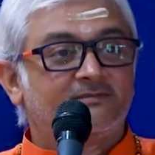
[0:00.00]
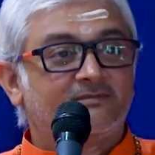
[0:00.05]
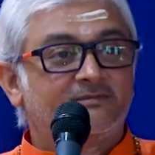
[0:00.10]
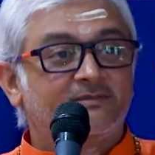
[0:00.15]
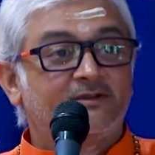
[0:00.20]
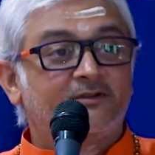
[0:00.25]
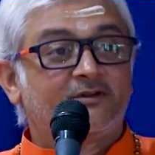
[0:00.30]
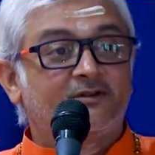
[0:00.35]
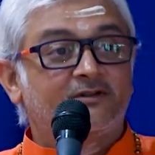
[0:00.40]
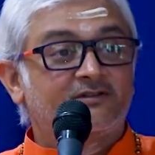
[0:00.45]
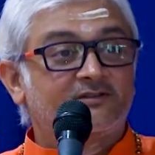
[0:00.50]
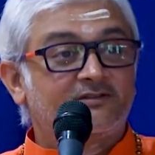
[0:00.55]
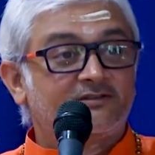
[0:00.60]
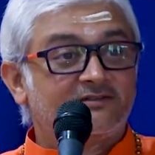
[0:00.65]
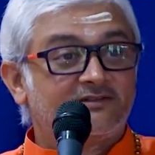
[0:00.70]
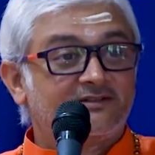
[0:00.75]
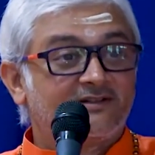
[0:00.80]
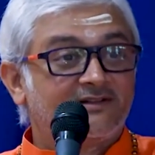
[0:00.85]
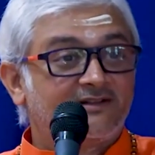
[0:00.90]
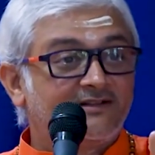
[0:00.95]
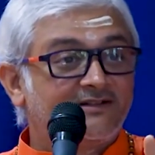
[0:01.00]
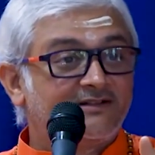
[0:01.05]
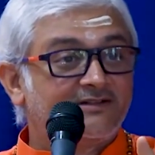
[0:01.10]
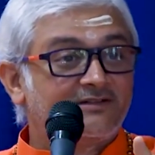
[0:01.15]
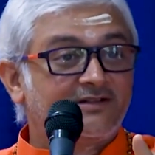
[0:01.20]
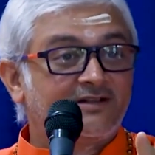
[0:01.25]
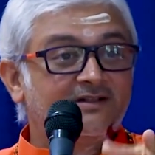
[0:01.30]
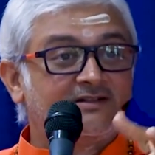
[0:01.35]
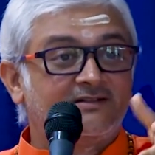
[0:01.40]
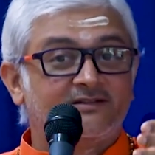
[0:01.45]
Because he
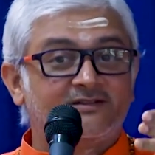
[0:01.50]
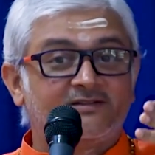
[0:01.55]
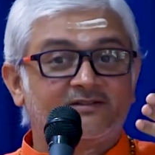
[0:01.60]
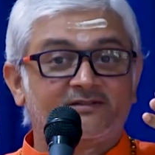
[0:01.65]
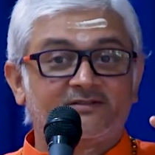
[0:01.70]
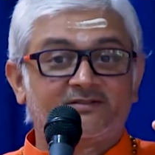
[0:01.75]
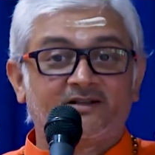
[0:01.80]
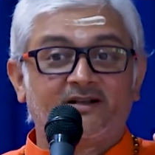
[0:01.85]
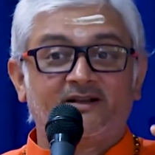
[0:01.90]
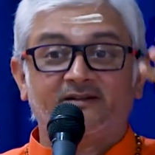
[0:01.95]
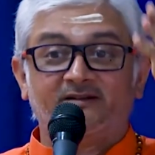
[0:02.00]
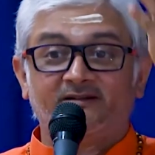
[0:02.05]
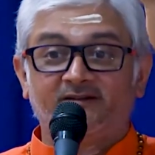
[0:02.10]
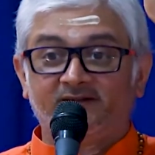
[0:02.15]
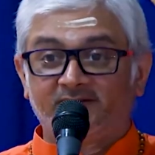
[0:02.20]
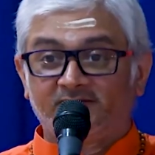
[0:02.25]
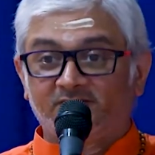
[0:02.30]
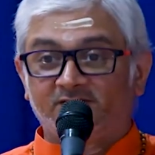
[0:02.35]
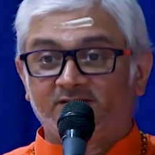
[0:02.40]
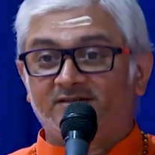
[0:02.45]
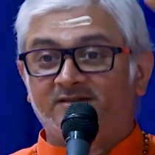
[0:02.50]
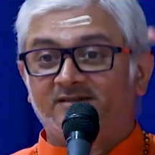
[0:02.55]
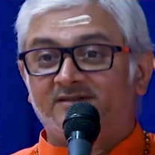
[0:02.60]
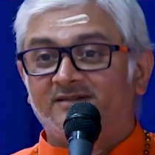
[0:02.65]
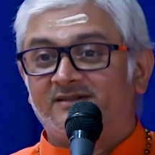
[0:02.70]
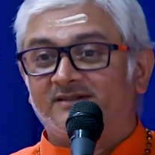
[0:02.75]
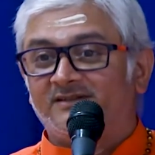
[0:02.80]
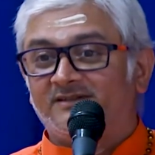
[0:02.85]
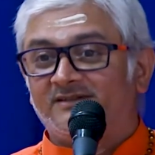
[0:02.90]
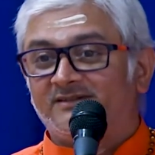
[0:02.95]
said this child is
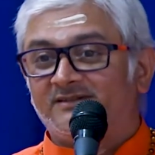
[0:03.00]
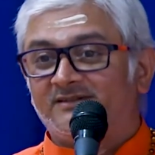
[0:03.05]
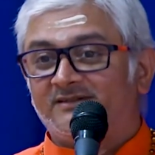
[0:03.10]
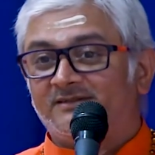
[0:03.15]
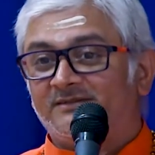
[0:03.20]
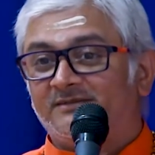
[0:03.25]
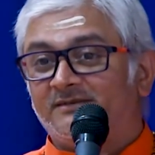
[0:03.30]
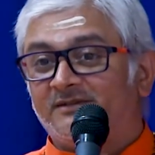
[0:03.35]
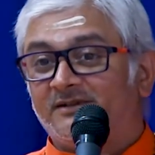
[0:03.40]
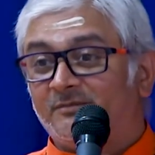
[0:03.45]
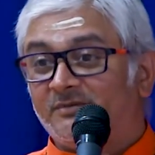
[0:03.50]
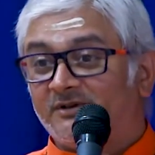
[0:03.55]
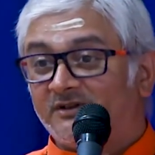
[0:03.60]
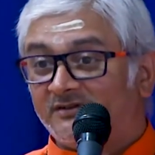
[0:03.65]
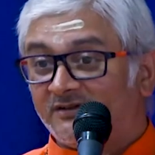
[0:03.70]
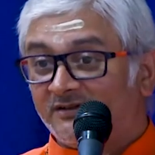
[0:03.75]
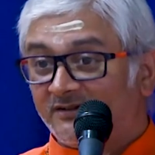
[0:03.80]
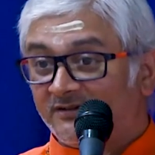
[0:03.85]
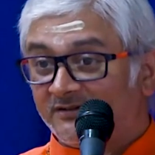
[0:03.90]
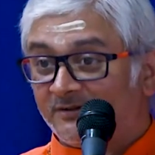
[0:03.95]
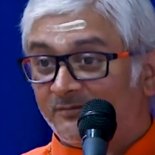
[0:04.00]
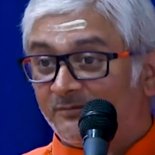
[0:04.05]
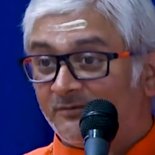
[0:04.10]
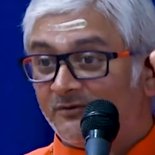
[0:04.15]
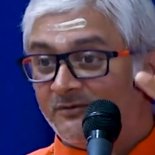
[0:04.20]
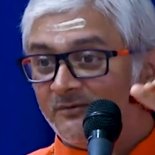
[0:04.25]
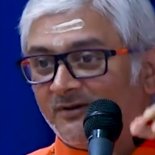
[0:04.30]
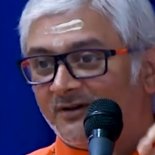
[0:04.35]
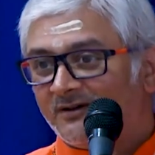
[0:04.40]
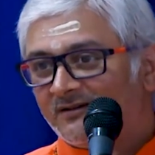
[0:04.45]
representing
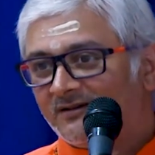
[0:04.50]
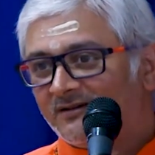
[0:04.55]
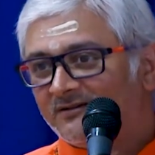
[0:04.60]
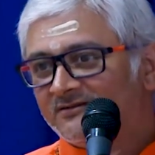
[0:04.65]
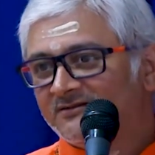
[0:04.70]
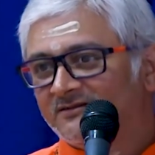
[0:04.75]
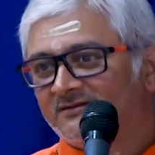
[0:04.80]
Tapon Maharaj.